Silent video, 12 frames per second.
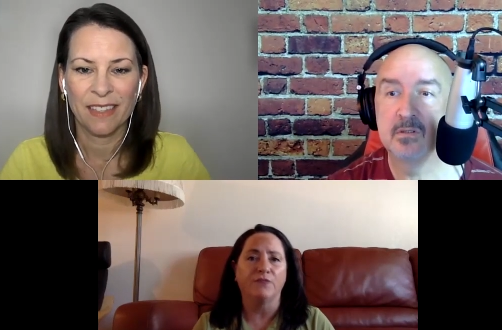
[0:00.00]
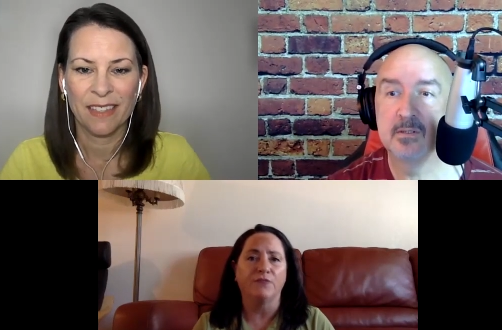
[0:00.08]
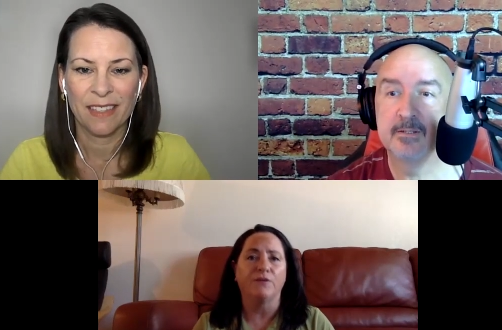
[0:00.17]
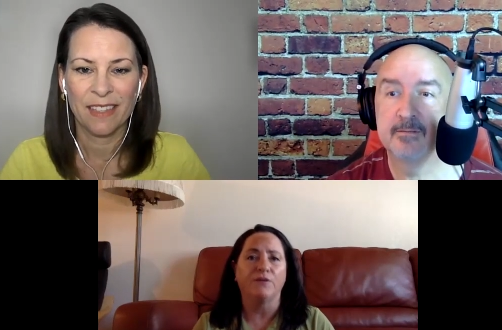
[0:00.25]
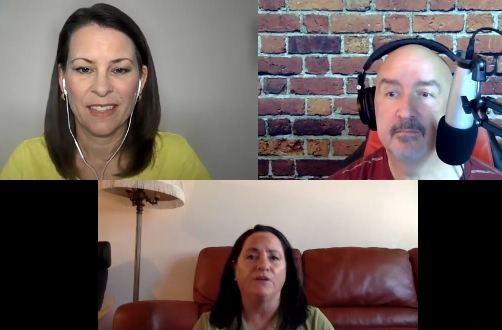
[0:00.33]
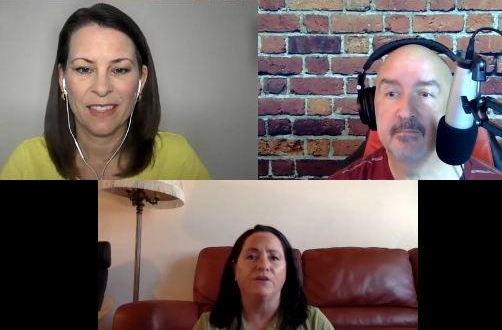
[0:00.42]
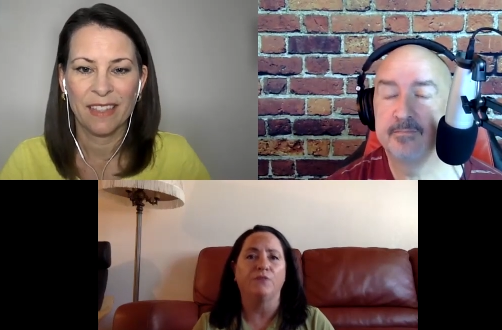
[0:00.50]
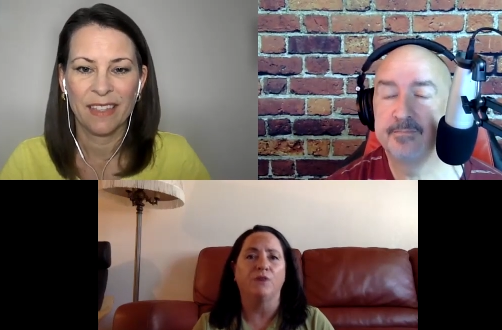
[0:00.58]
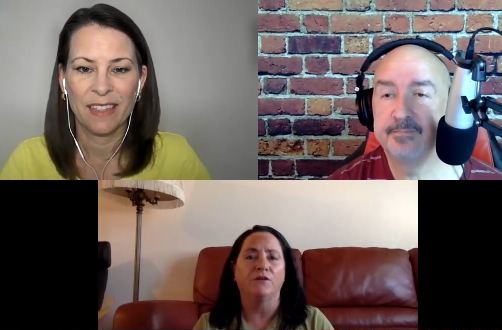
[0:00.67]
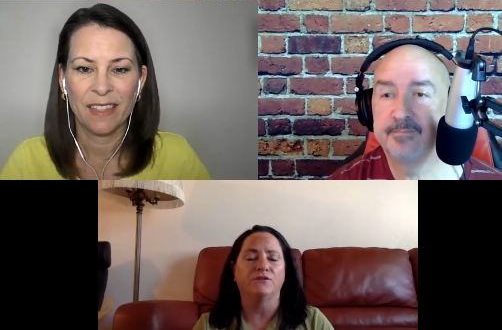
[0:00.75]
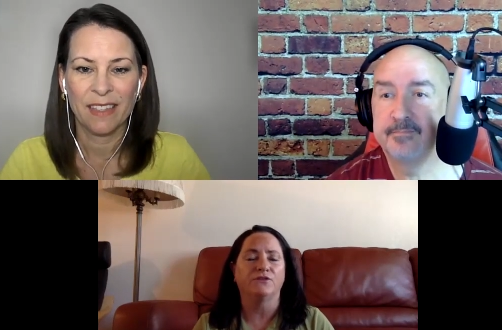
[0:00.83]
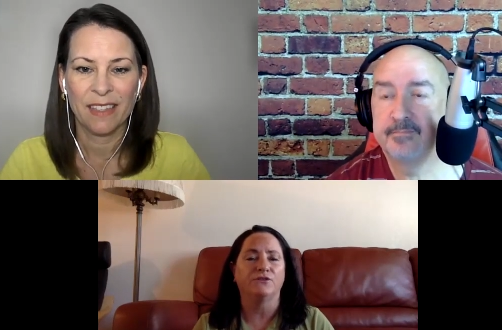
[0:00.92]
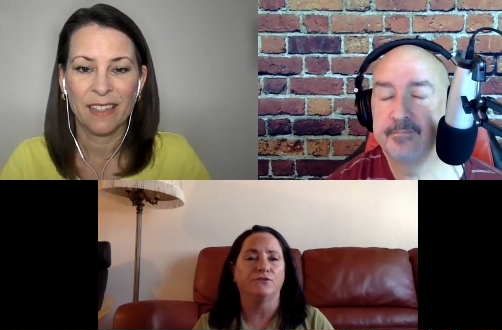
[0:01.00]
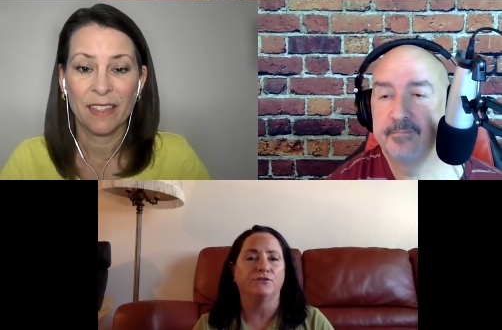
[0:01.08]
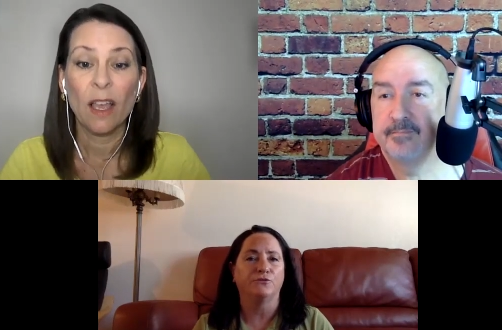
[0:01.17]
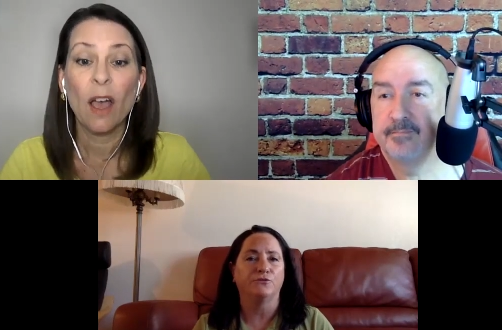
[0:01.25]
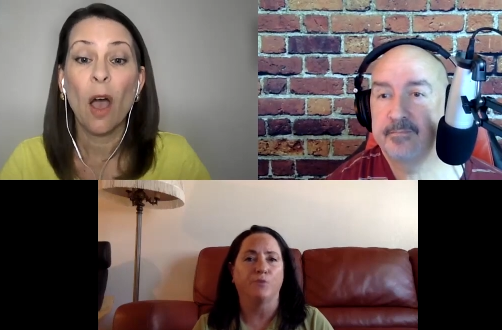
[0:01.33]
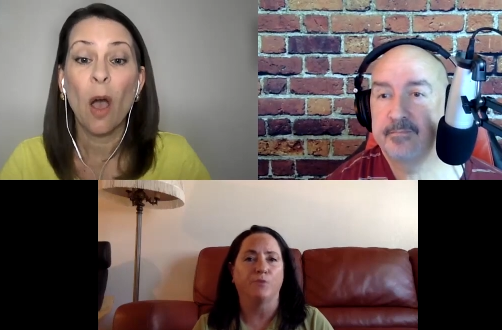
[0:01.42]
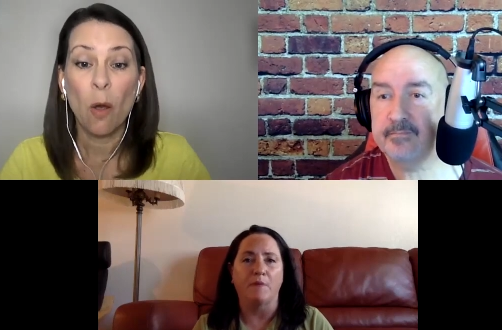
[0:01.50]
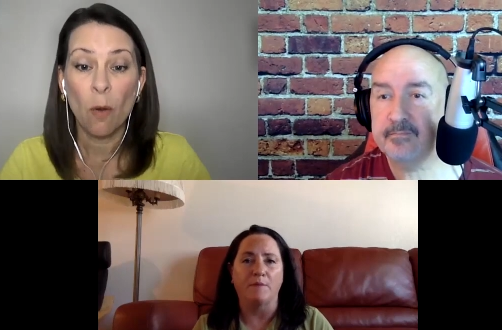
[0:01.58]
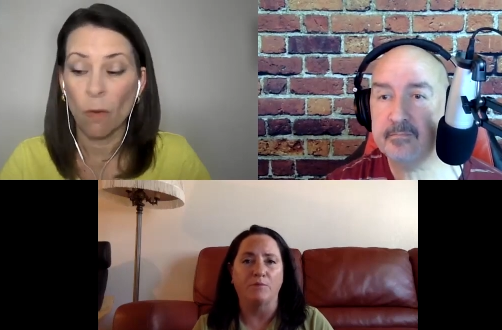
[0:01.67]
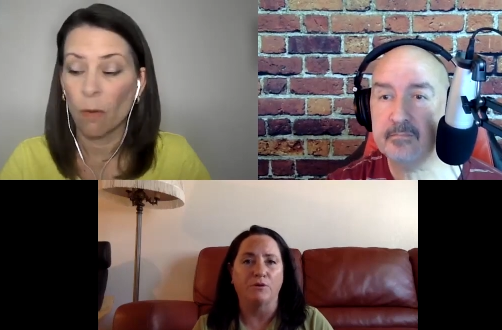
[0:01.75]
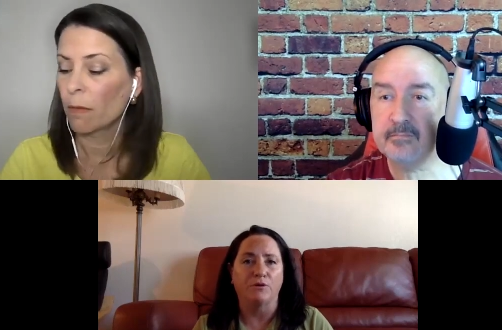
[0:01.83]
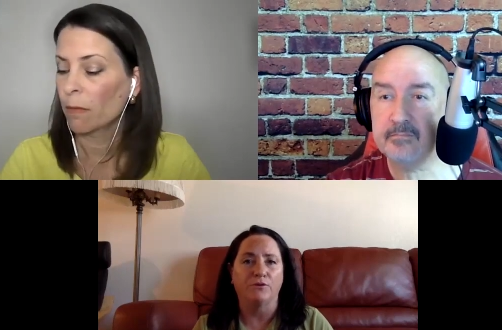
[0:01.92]
Speaker 1: we want to
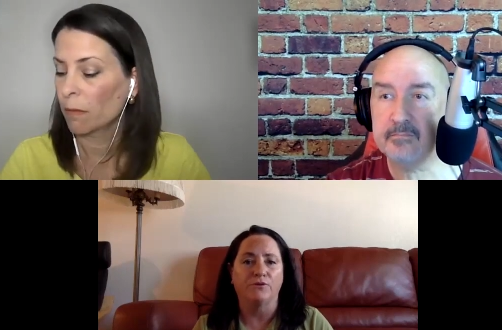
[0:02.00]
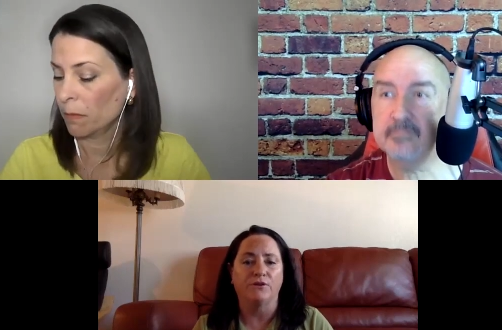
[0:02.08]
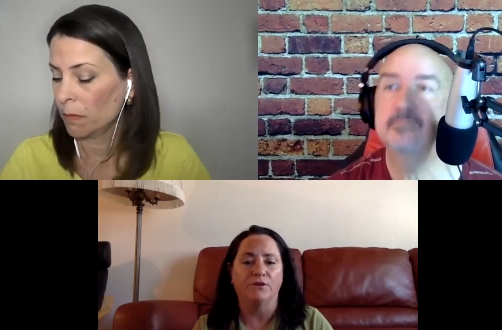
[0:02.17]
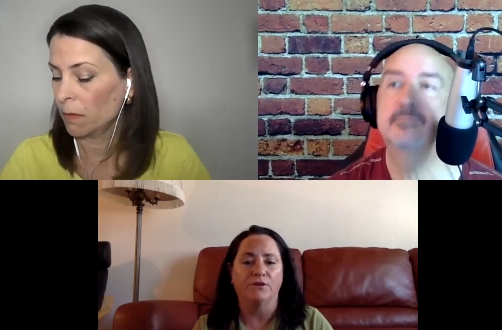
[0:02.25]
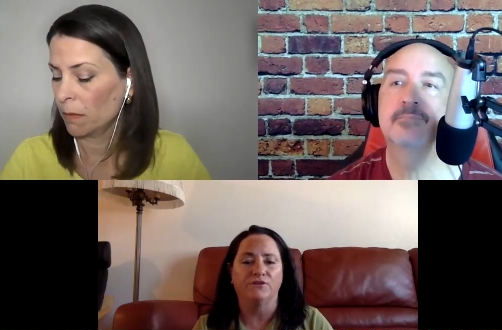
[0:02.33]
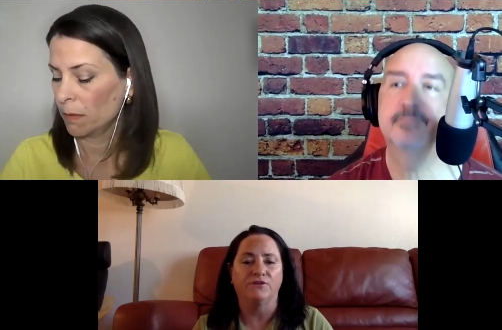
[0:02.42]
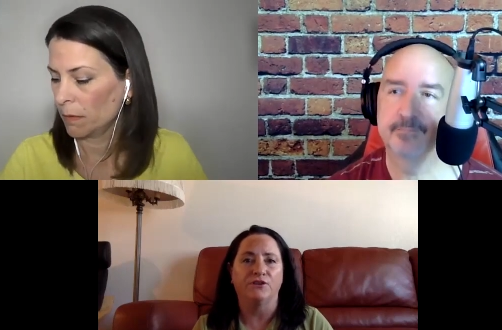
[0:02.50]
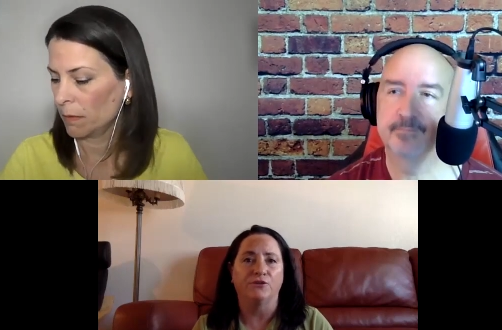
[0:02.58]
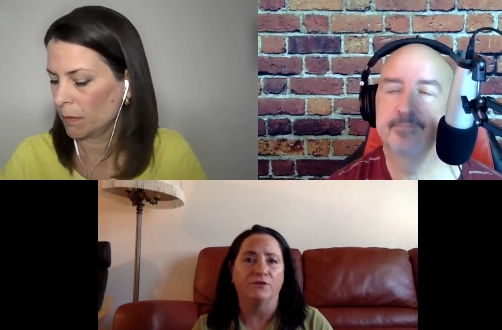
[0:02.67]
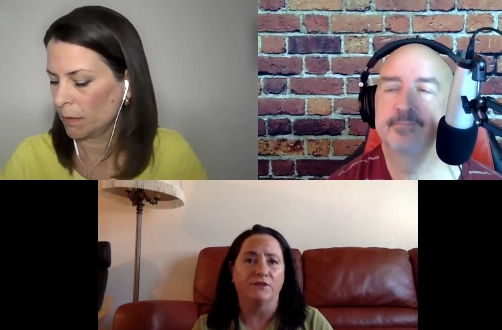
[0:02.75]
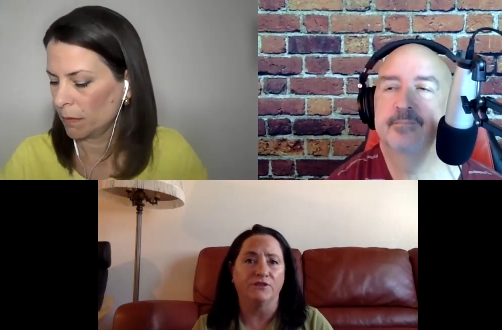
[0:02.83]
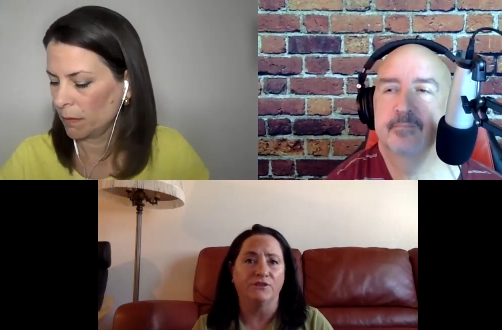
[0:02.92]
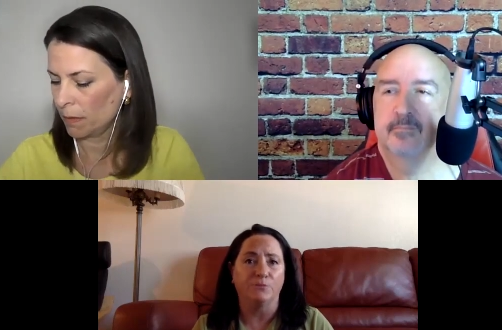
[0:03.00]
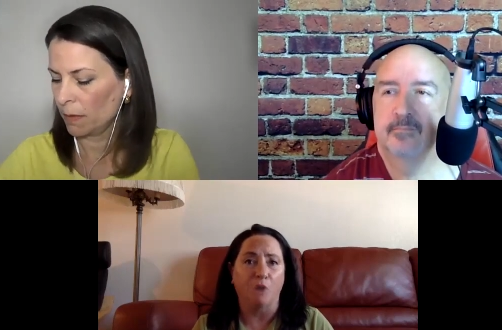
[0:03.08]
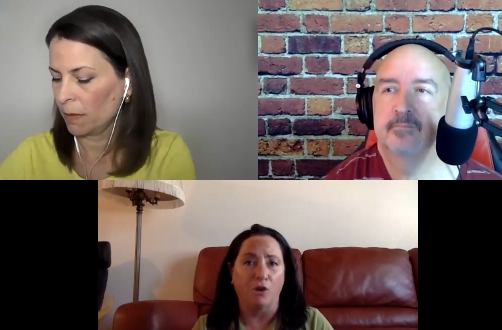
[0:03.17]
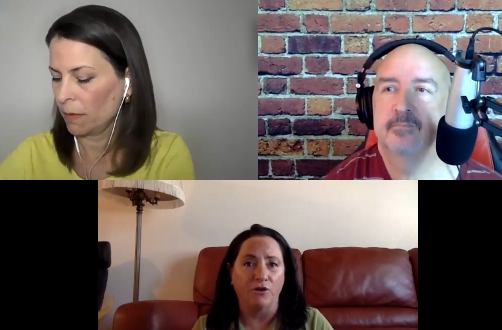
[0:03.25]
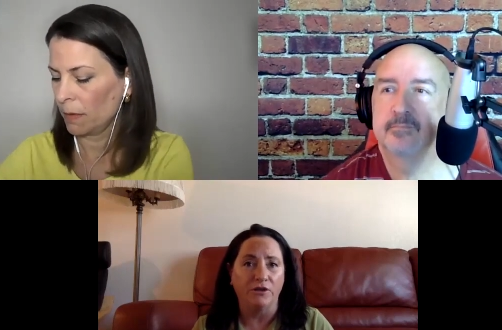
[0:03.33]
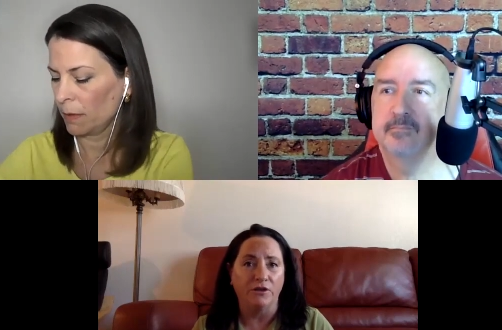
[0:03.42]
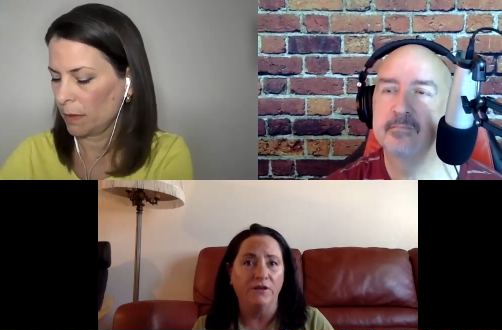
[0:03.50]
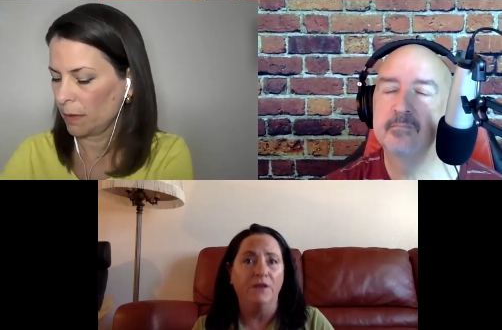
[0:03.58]
remember mm. the dearly departed.